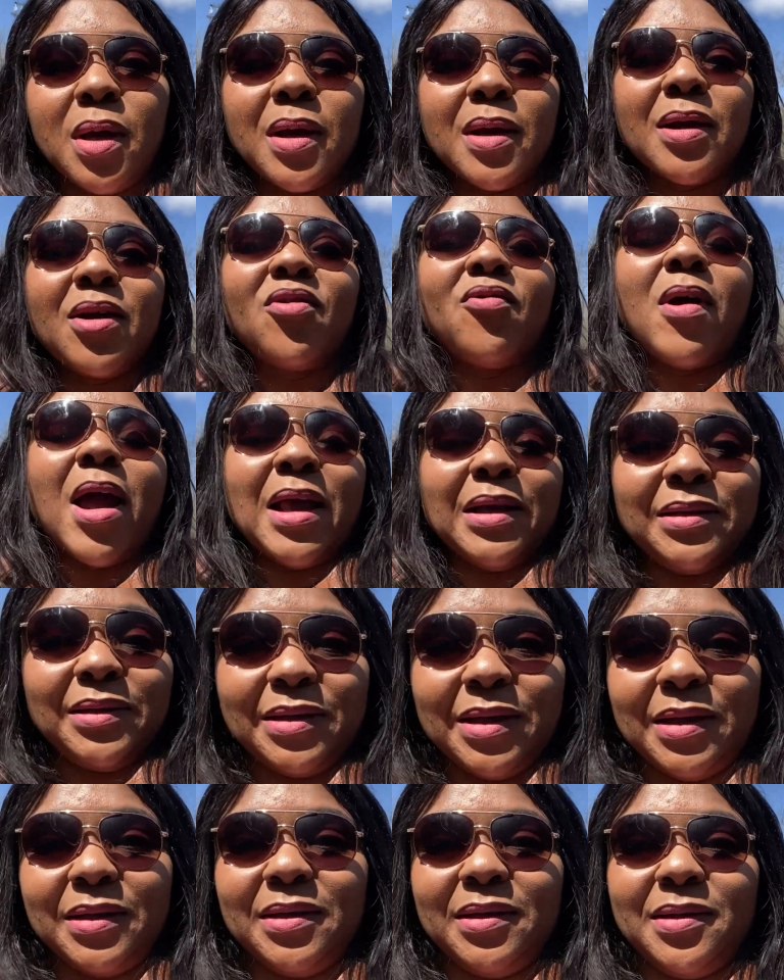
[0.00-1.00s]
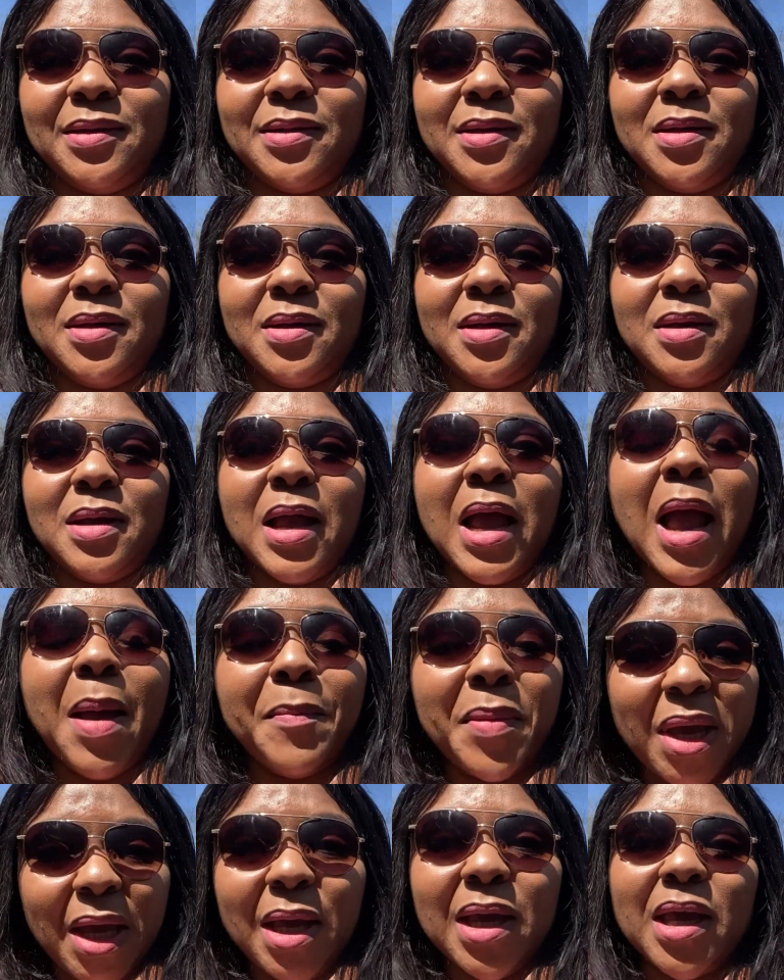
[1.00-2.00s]
crisis
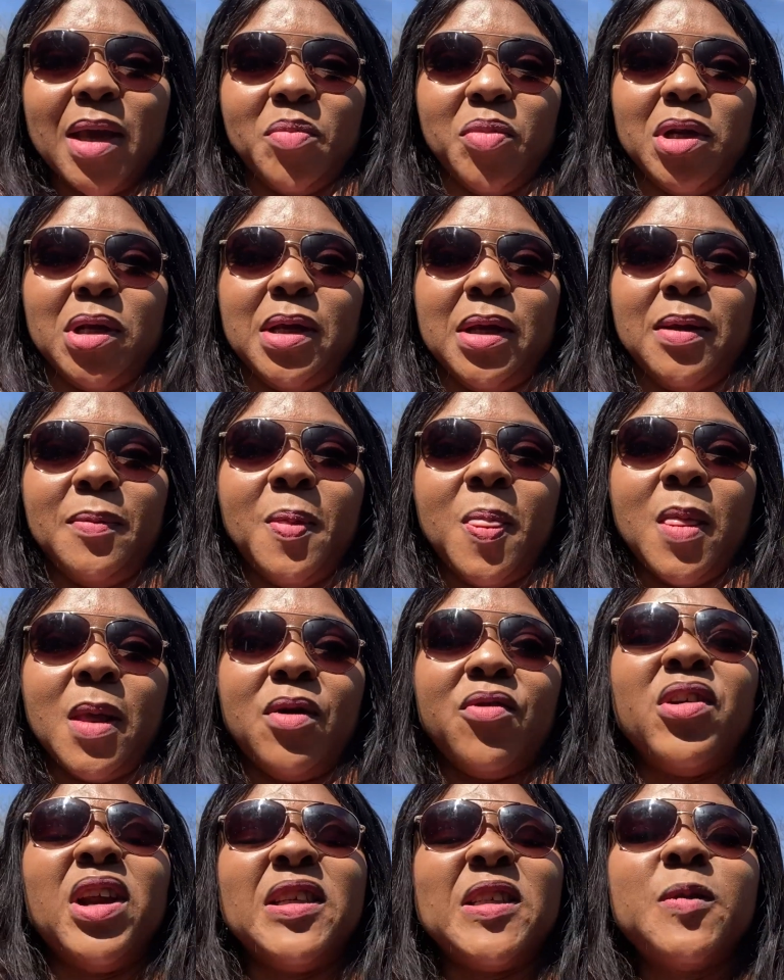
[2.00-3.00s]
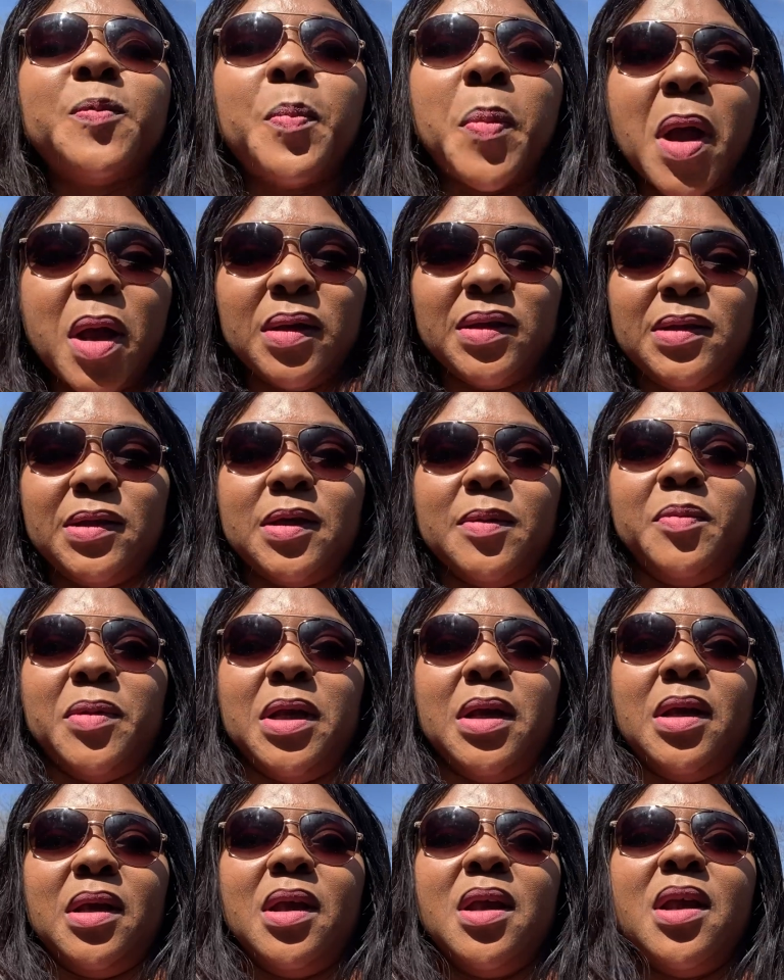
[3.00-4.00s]
amicably,
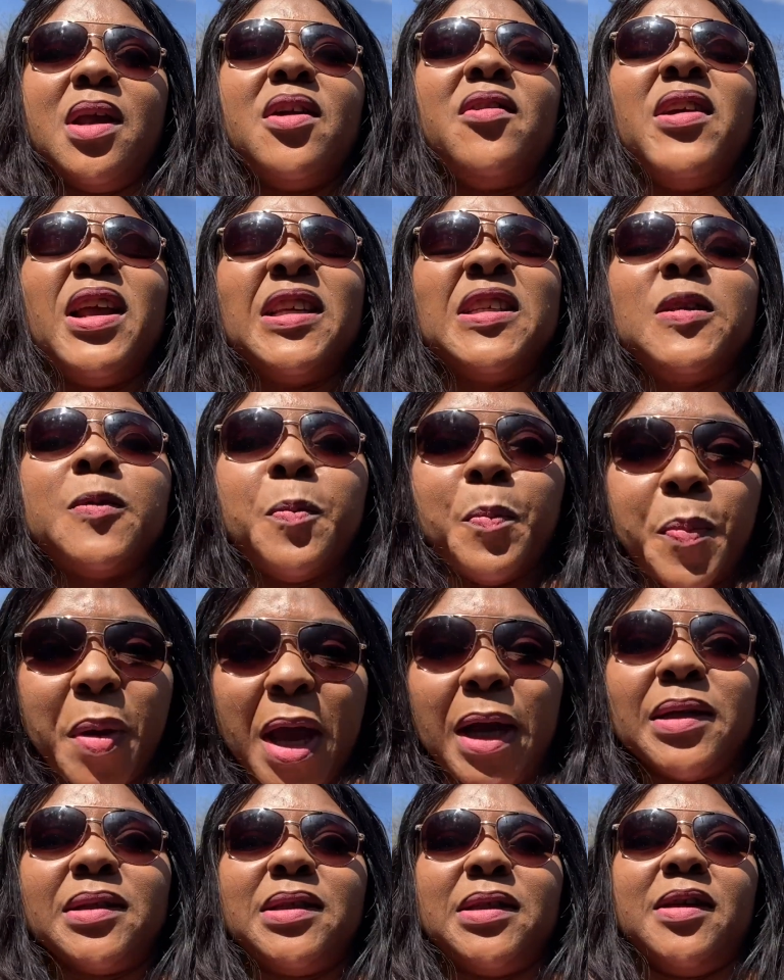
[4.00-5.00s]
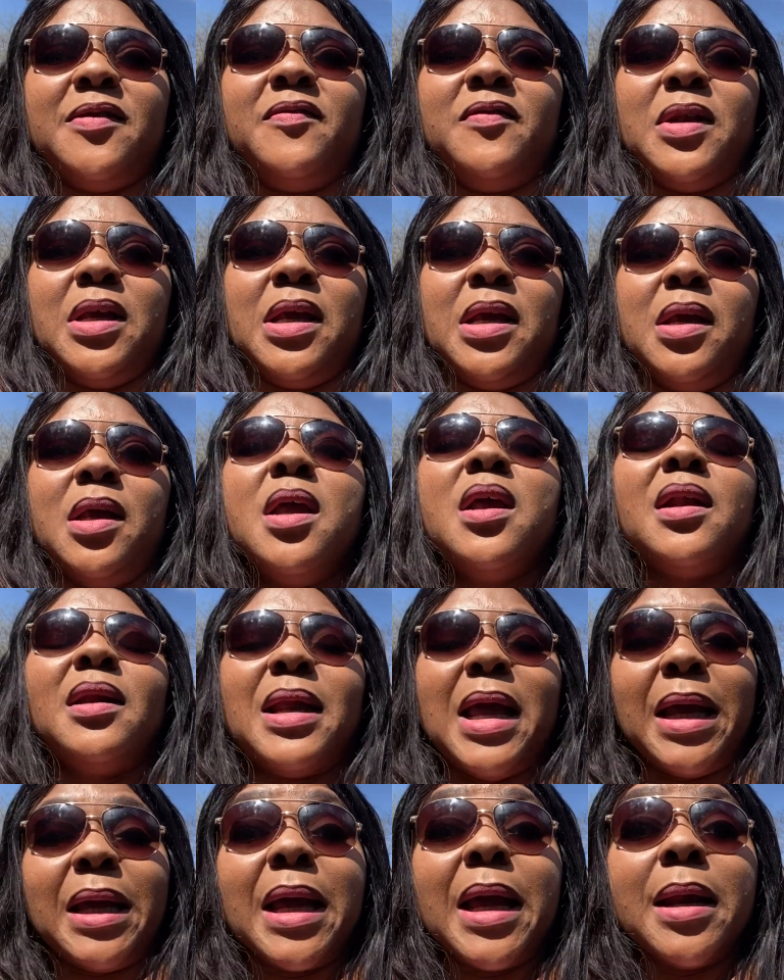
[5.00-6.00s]
responsibly, respectively,
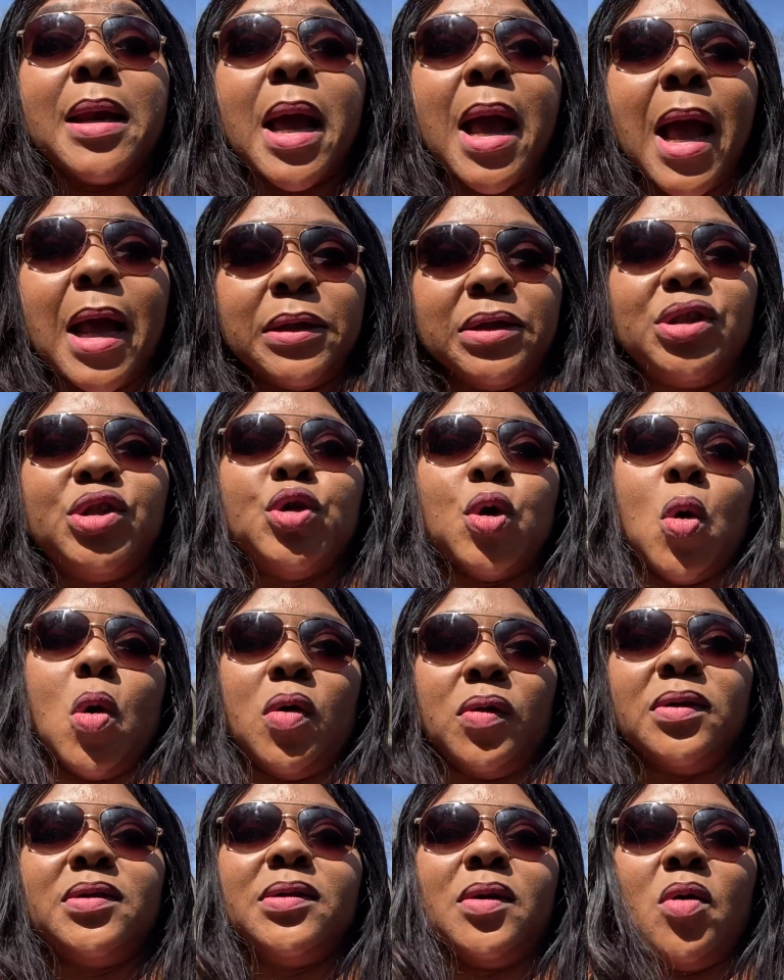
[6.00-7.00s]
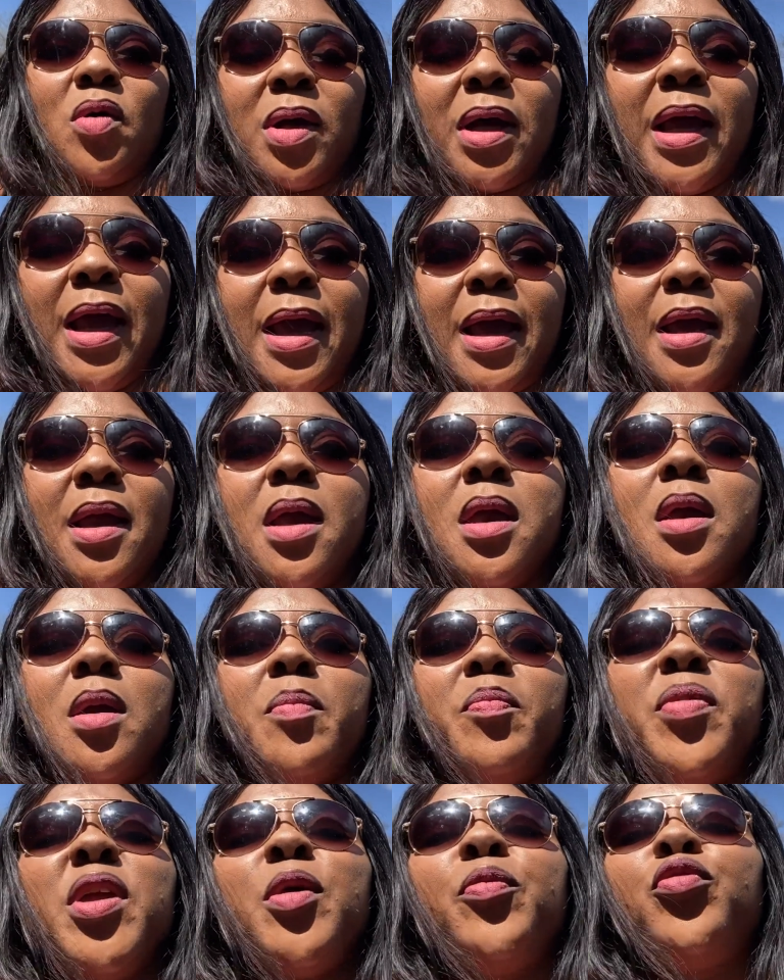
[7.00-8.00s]
like an adult. Okay?
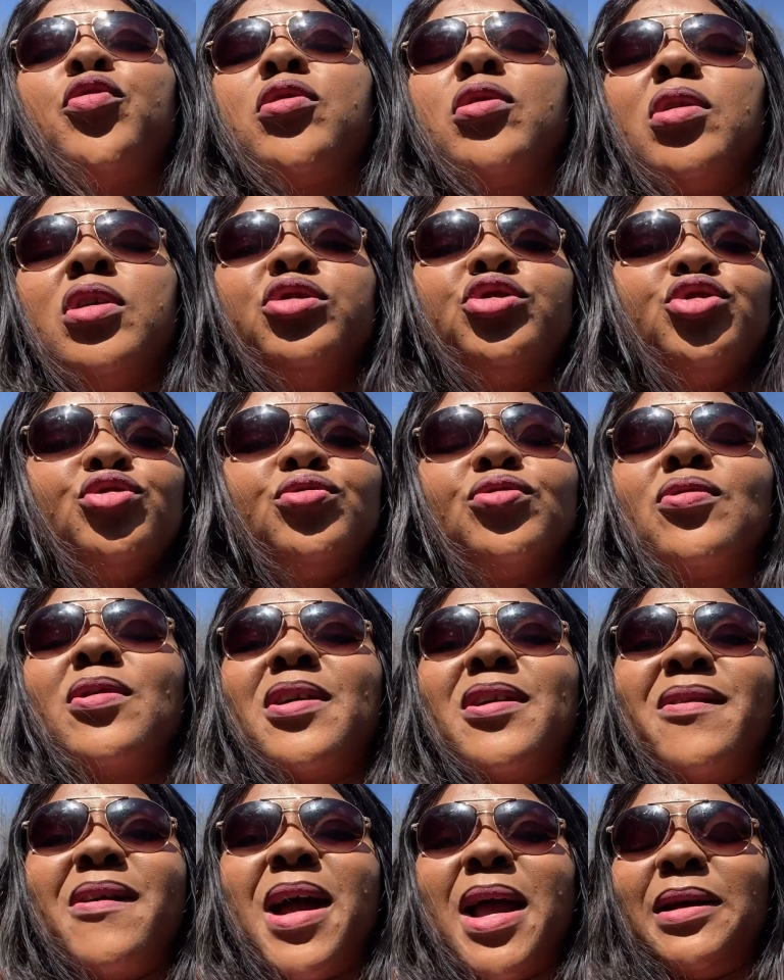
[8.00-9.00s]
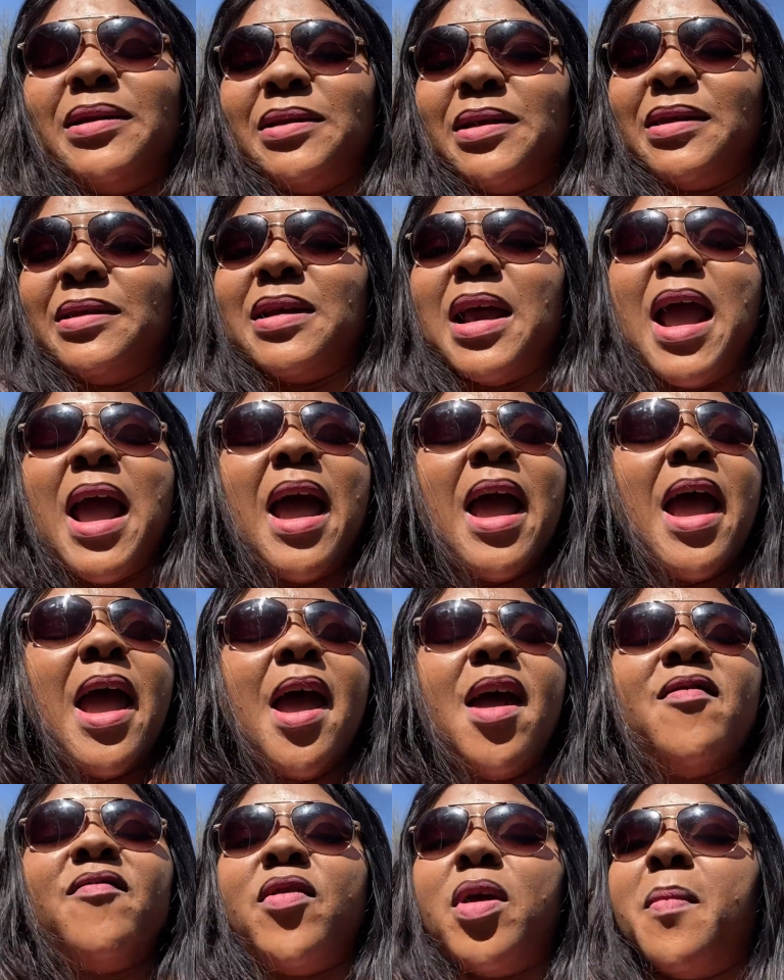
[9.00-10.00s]
People go through crisis.
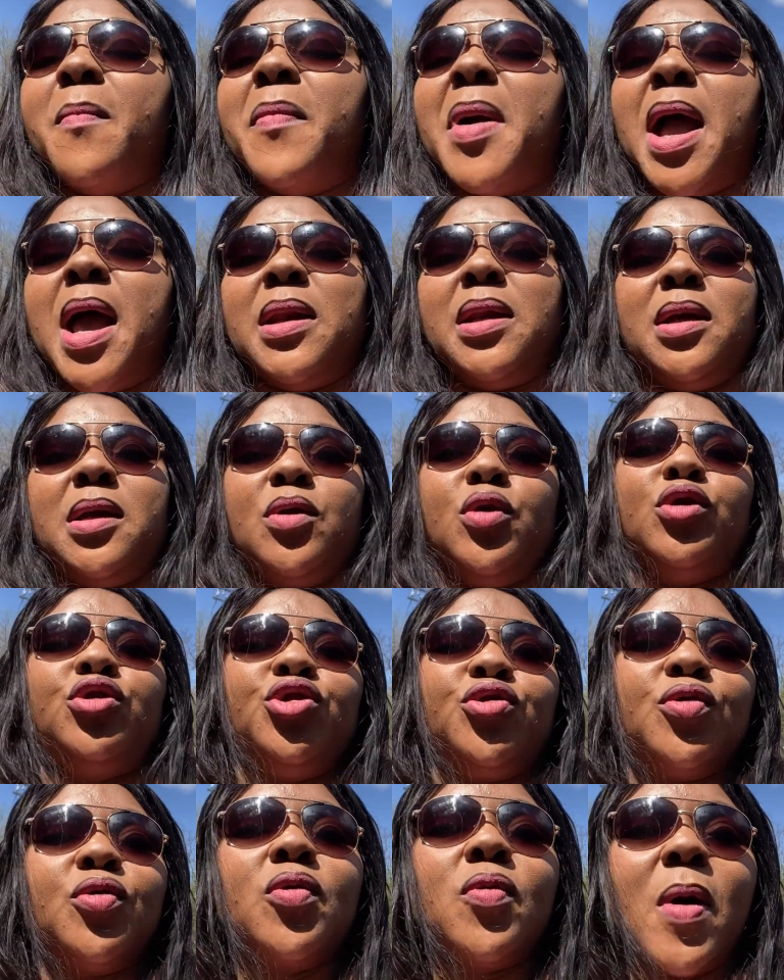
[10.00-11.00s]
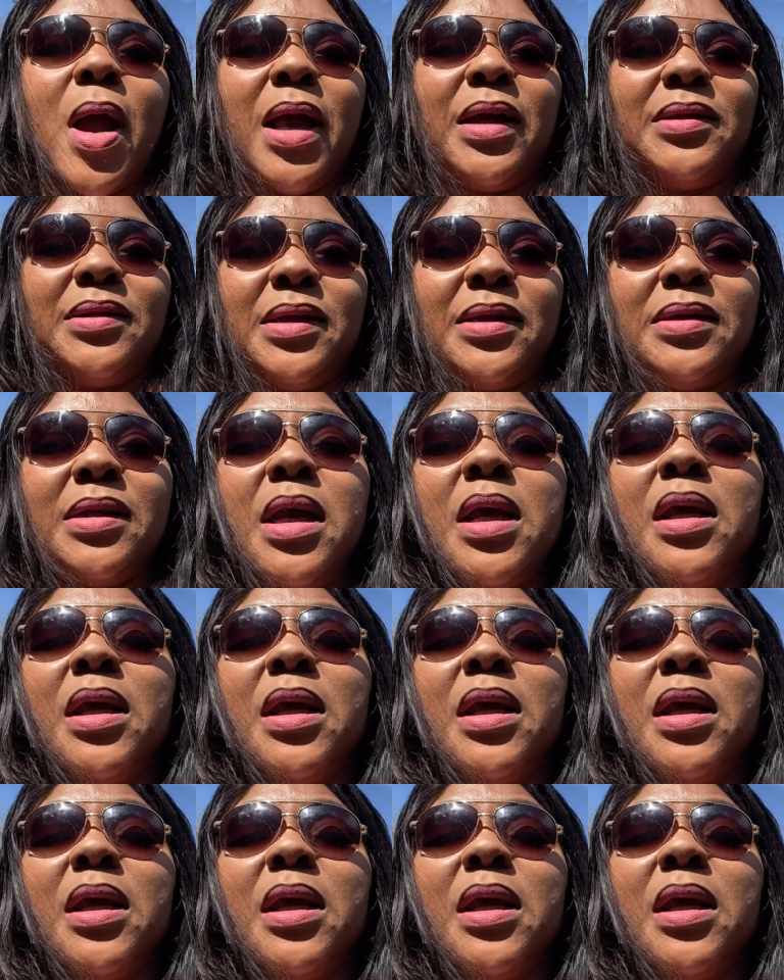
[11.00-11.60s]
Everybody go through crisis.